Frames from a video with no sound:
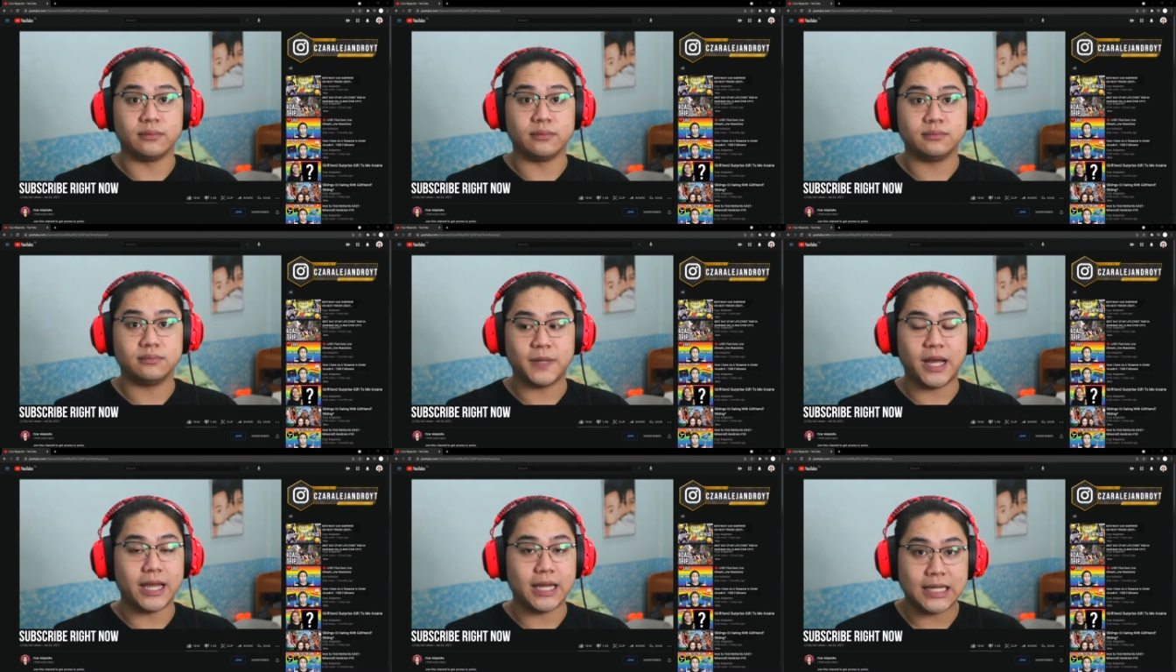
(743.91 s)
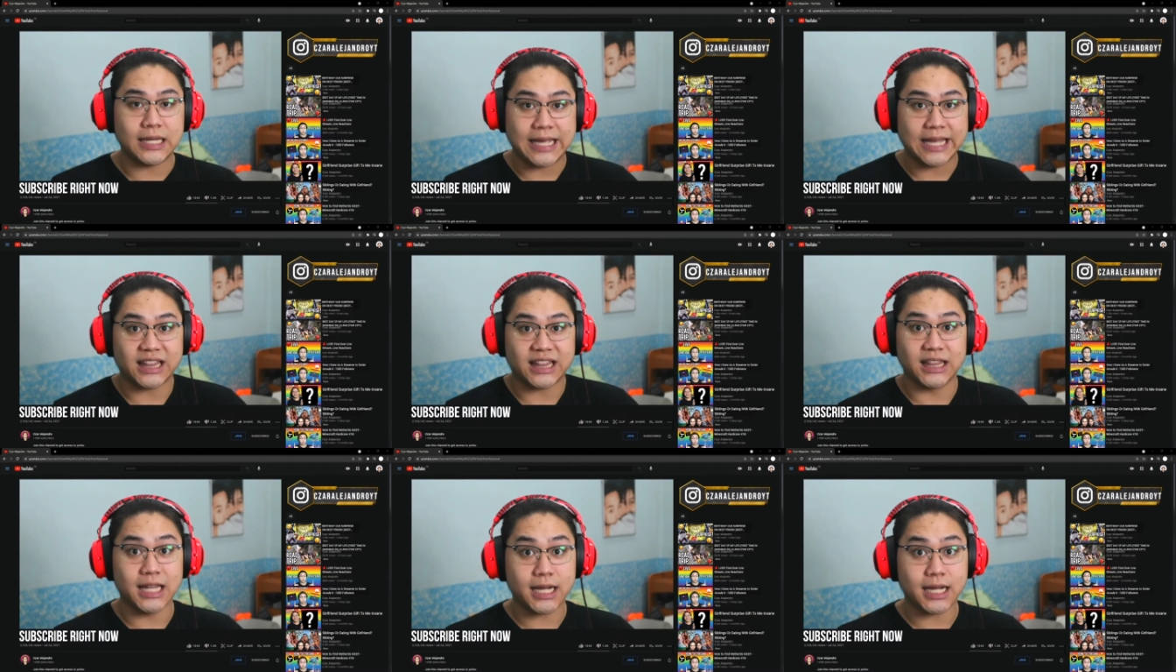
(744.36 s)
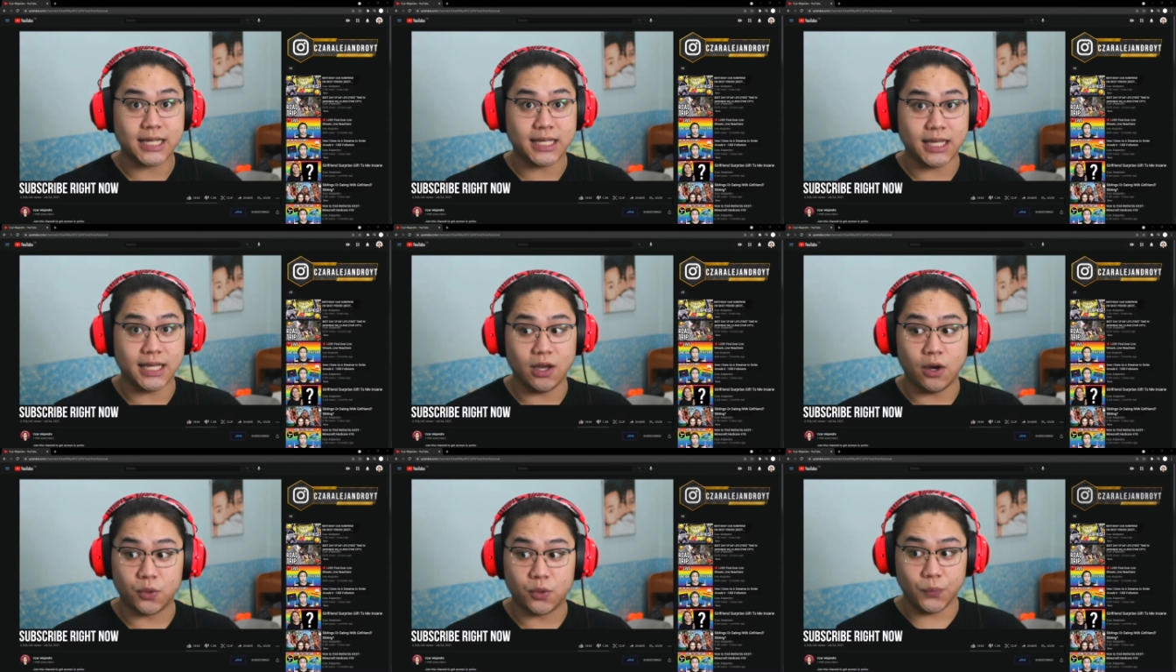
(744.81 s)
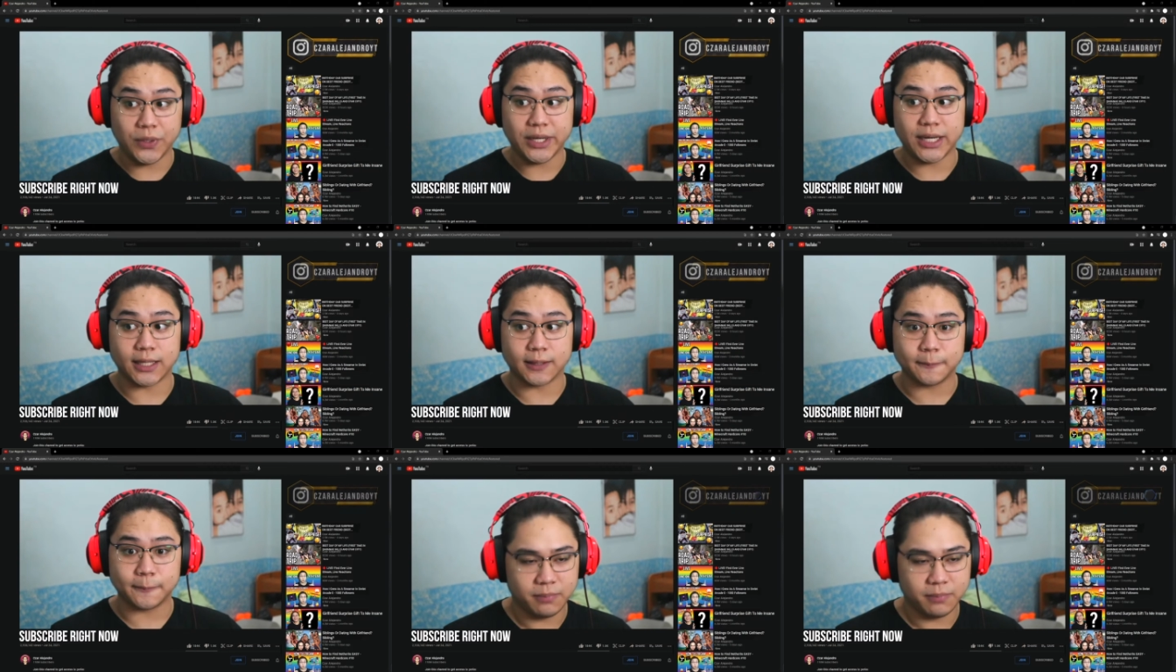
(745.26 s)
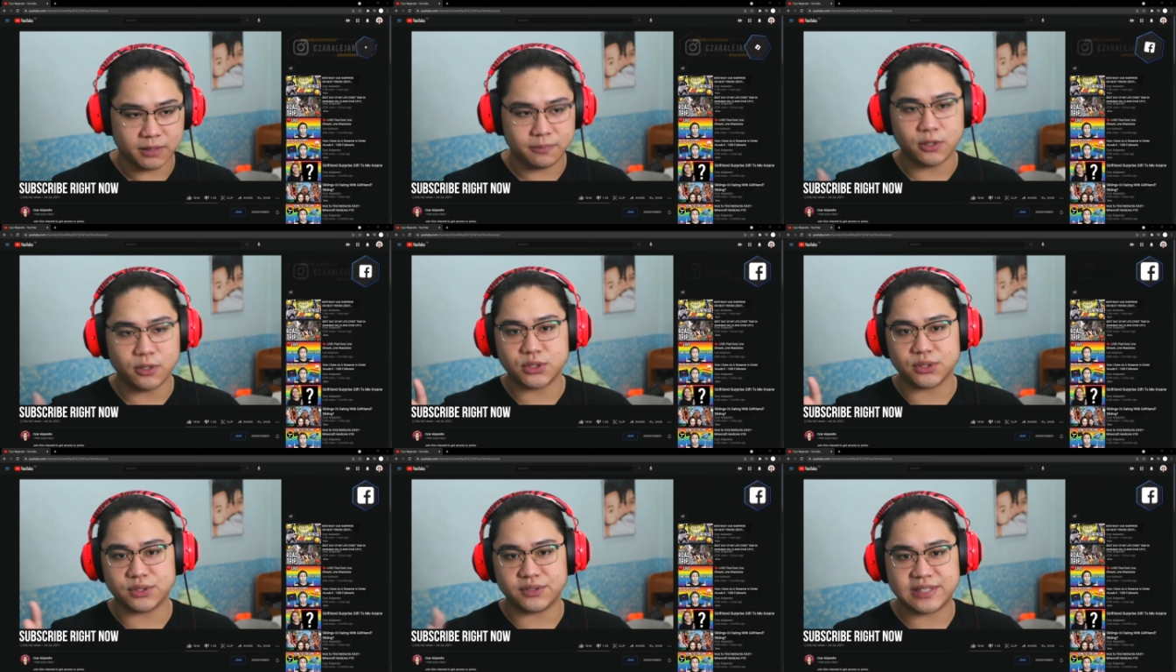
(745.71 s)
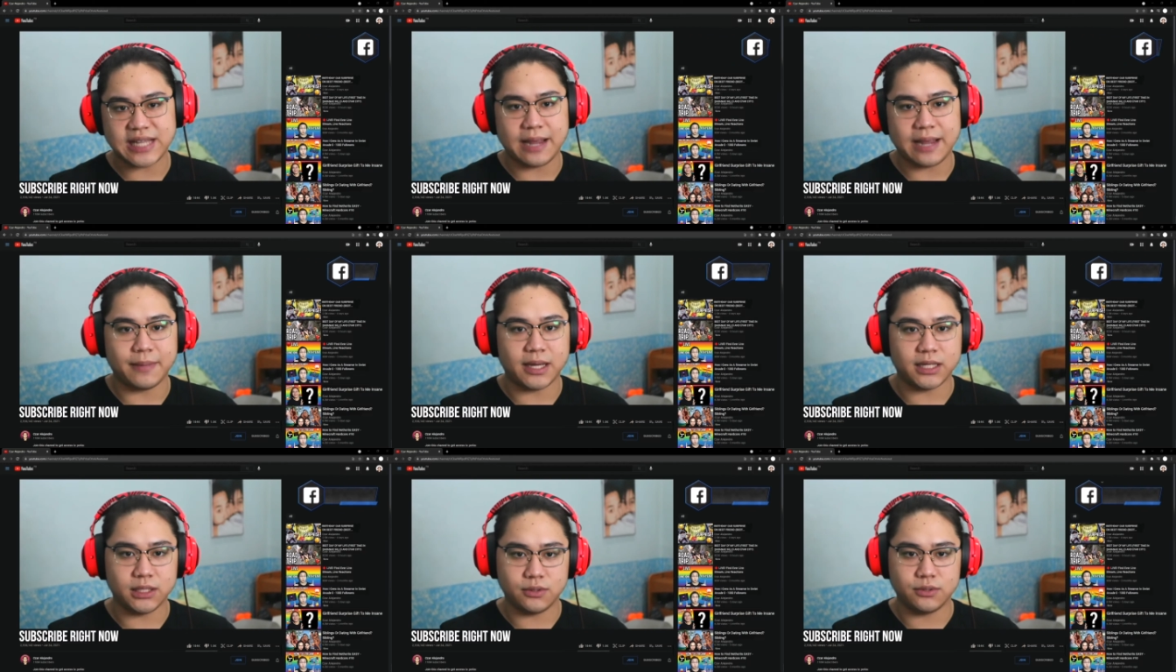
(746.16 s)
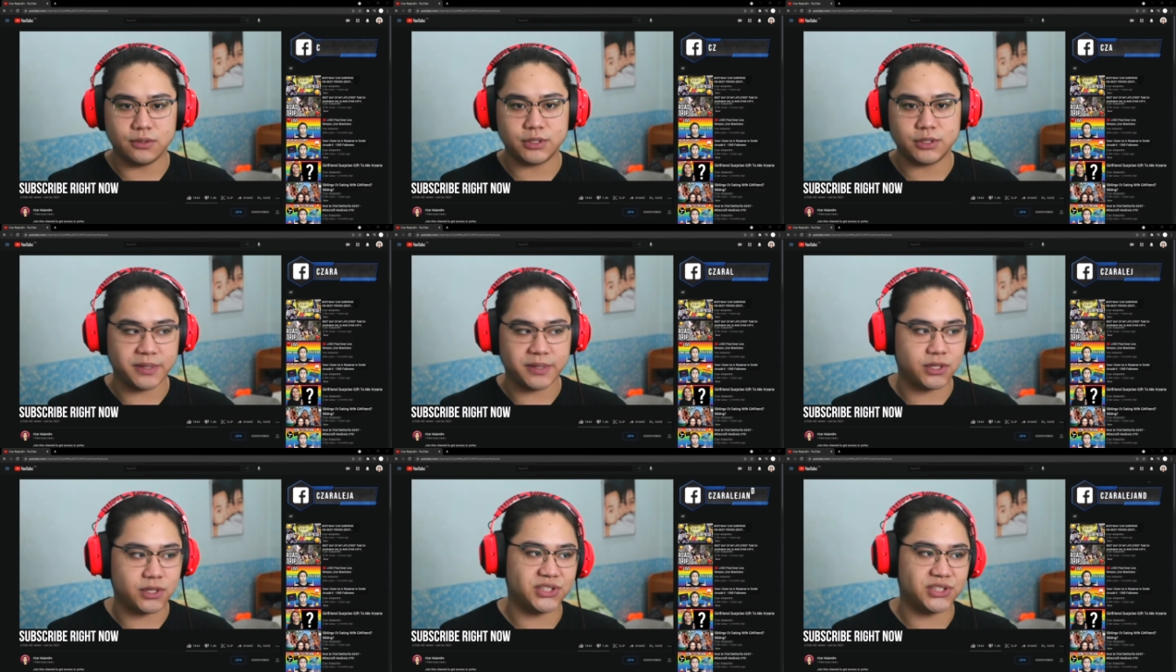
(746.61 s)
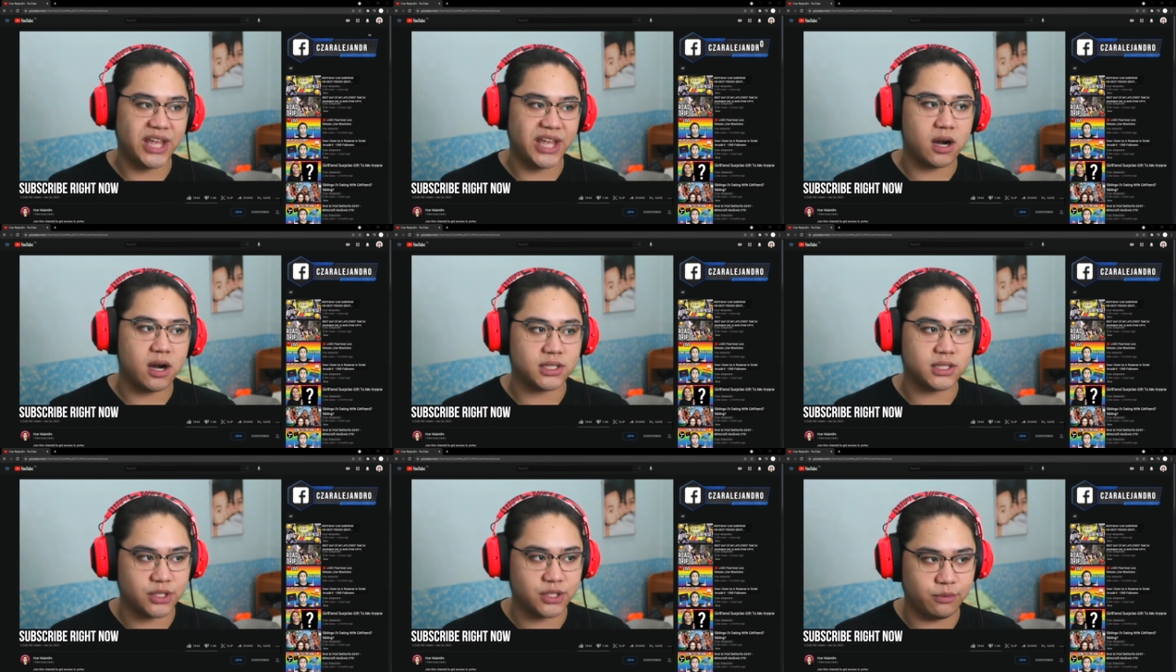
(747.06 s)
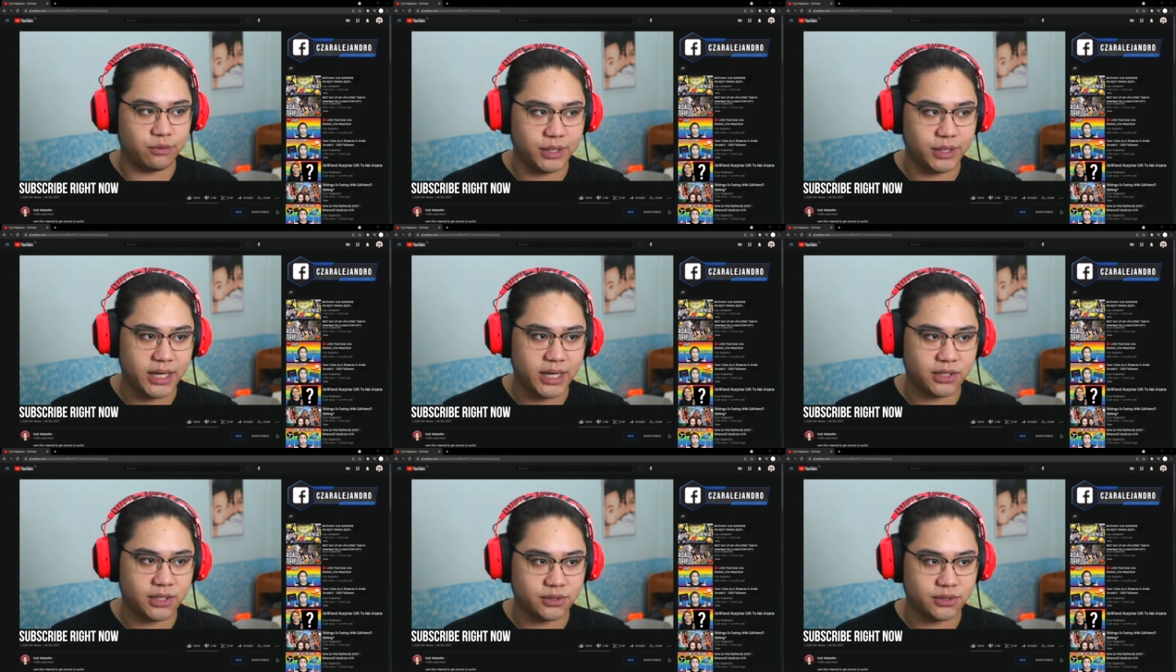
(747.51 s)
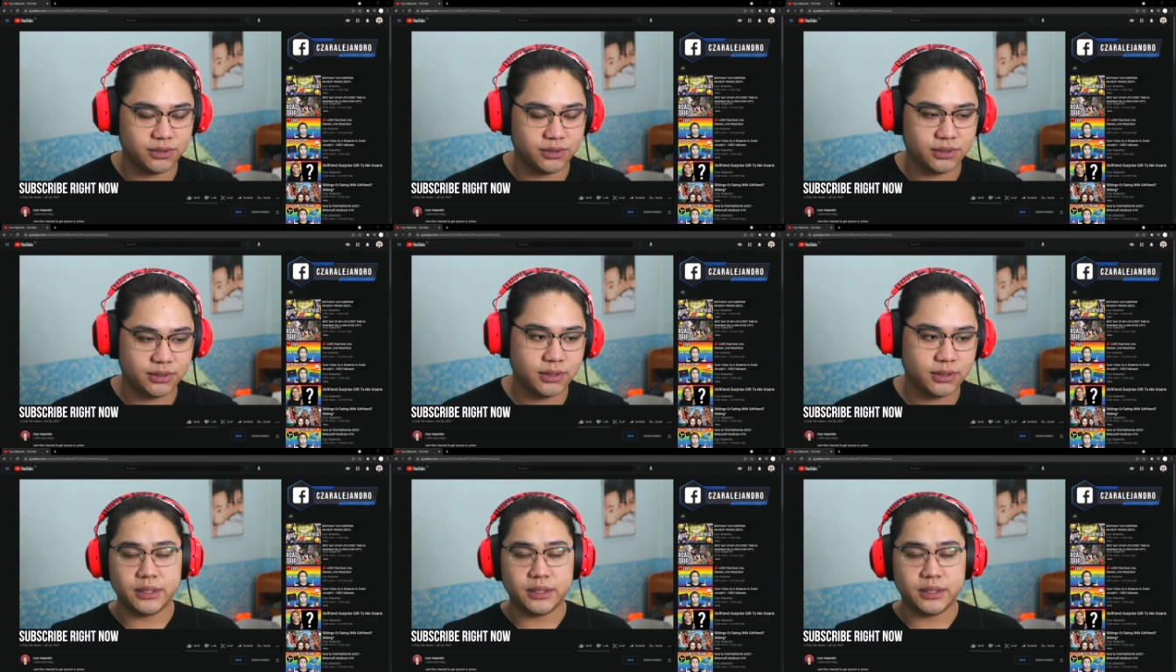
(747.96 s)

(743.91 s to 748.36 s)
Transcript: I get lucky on winning. But most of the time I lose because they are terminators.